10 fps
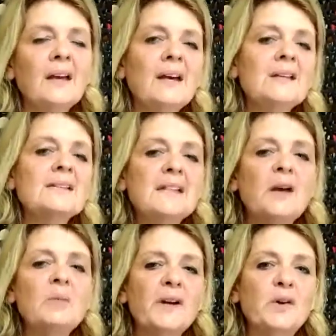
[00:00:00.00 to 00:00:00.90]
And as
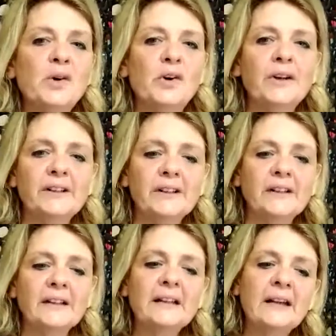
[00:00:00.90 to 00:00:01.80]
time went on,
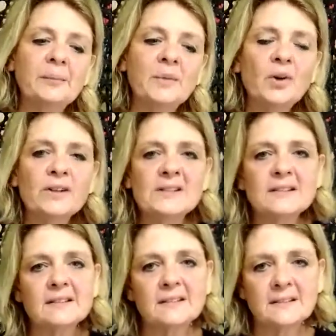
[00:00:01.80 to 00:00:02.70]
God
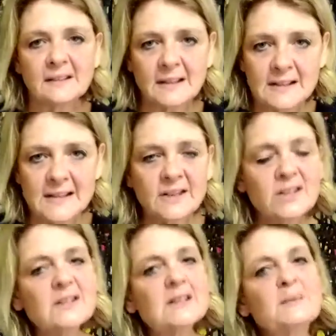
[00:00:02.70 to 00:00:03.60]

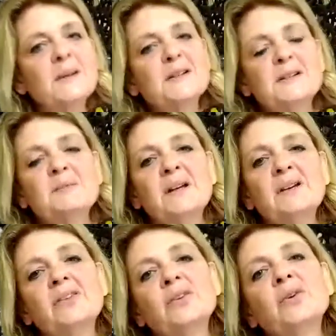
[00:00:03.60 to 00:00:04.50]
continued to speak to me
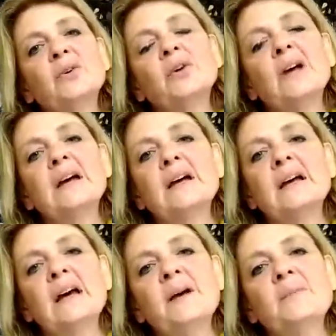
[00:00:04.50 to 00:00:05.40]
through
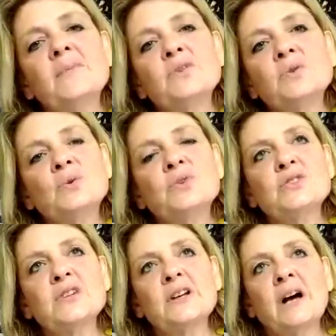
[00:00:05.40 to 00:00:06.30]
the doors
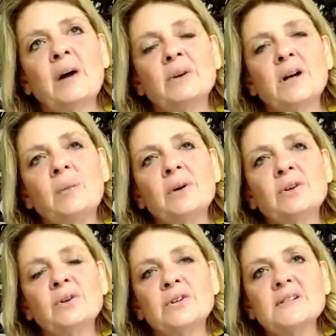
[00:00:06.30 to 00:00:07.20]
that I would come
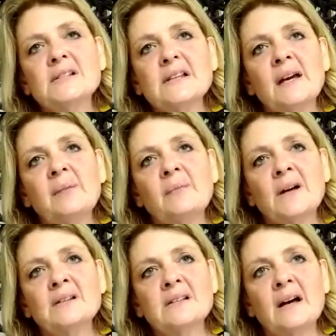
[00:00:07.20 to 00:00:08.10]
across.
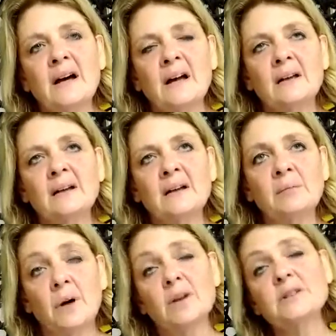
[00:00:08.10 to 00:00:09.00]
As I and
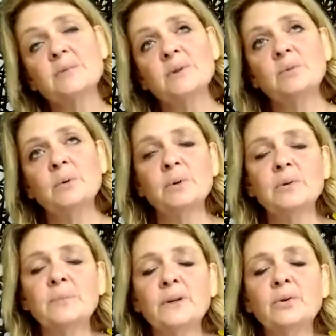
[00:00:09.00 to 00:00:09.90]
my husband, we would
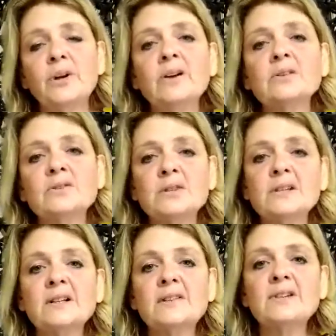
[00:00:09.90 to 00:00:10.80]
be going out doing
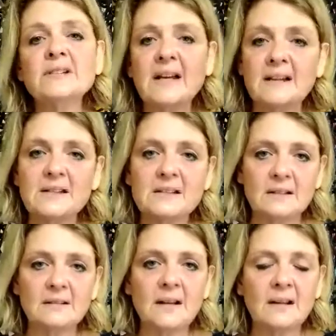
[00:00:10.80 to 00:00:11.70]
deliveries. Andy's
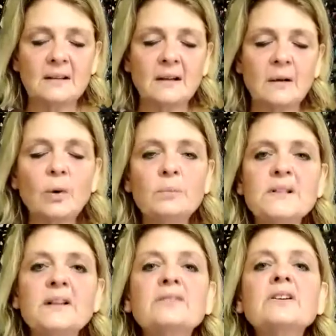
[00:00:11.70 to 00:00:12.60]
a home
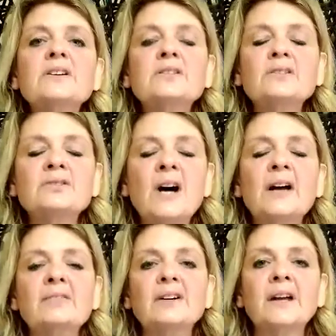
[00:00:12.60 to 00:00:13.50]
delivery
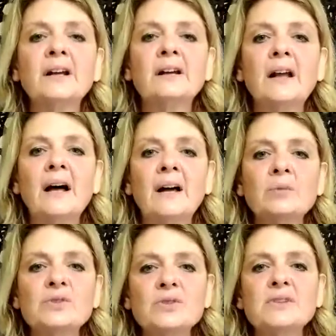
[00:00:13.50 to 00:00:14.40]
driver, and I
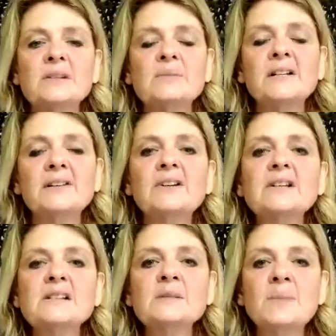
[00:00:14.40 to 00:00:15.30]
was doing some
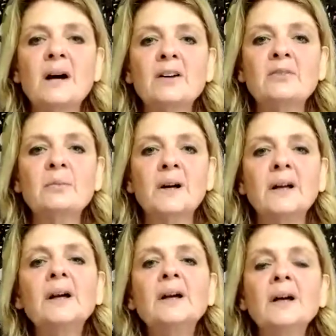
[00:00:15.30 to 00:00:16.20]
deliveries as part of
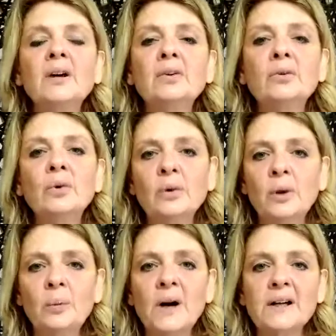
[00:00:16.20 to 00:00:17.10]
my role
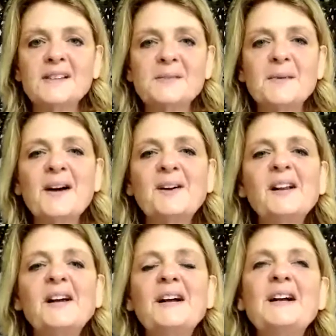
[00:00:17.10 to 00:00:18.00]
at work as well.
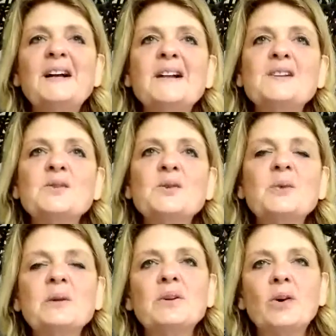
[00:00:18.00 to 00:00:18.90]
So
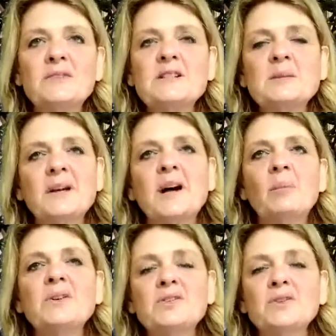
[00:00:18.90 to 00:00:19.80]
we would obviously be
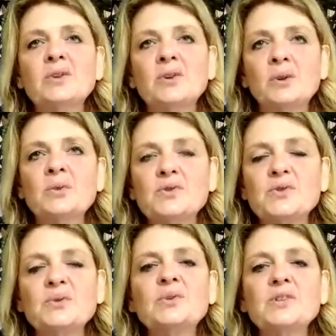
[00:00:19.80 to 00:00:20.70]
coming to closed
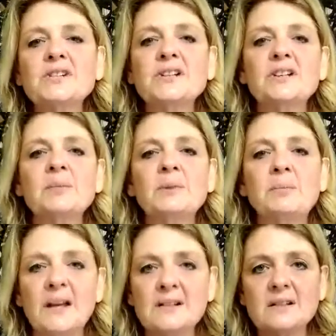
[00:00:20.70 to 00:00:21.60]
doors, and you'd be
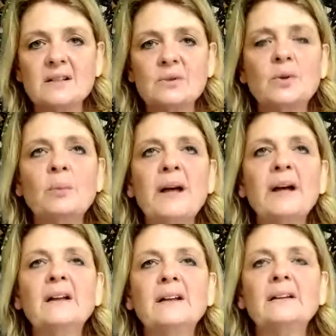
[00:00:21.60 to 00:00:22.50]
pressing the
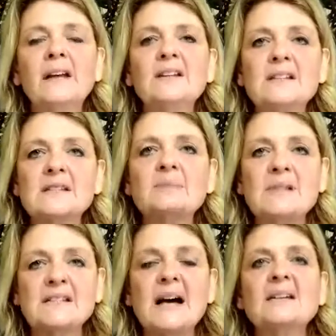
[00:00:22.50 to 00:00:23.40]
doorbell, and then you'd be
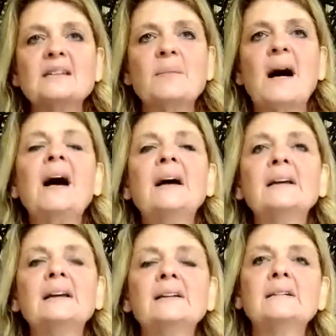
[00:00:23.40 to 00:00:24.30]
standing back
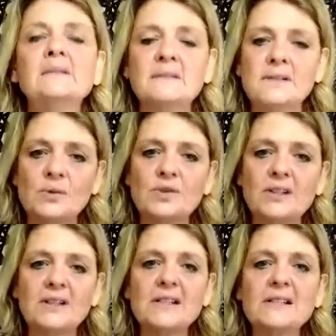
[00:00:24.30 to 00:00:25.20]
and
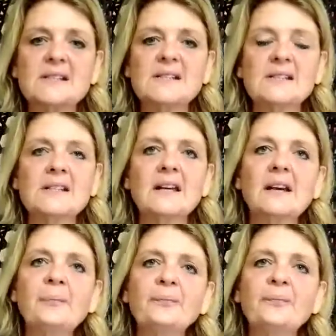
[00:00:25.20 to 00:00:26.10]
socially distancing,
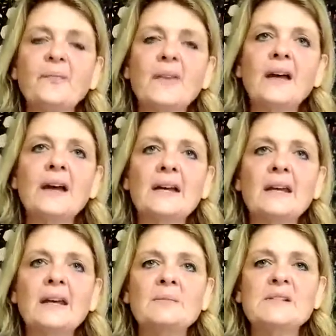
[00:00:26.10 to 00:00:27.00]

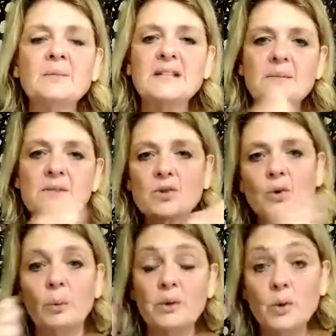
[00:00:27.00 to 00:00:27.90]
and sometimes the
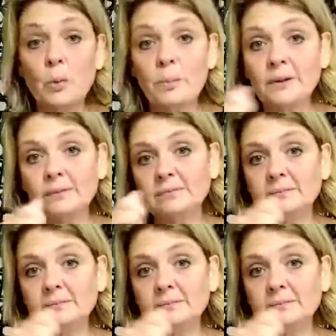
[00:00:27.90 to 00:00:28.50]
door would open